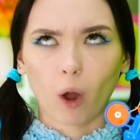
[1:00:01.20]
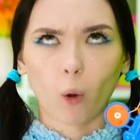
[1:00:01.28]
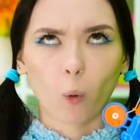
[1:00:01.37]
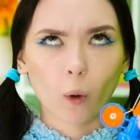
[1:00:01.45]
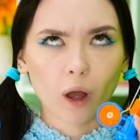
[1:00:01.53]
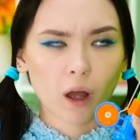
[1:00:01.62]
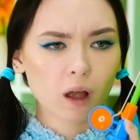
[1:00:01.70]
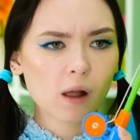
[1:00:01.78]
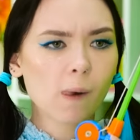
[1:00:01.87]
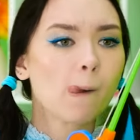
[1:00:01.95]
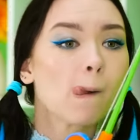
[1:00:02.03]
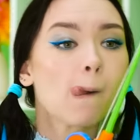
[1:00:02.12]
Swim
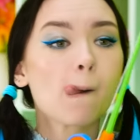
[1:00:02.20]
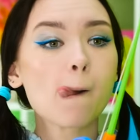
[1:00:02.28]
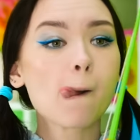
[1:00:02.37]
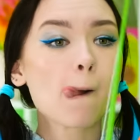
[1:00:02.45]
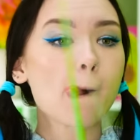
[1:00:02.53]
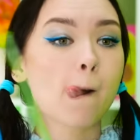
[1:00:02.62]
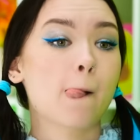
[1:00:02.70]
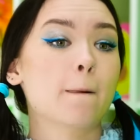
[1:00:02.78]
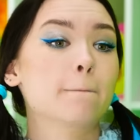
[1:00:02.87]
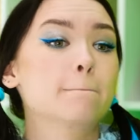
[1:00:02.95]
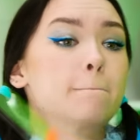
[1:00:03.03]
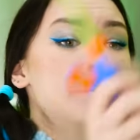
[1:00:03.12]
free, little fishy.
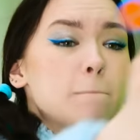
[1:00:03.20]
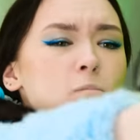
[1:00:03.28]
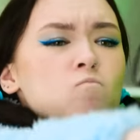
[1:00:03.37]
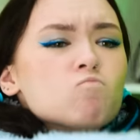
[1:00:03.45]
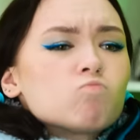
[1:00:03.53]
Let's try this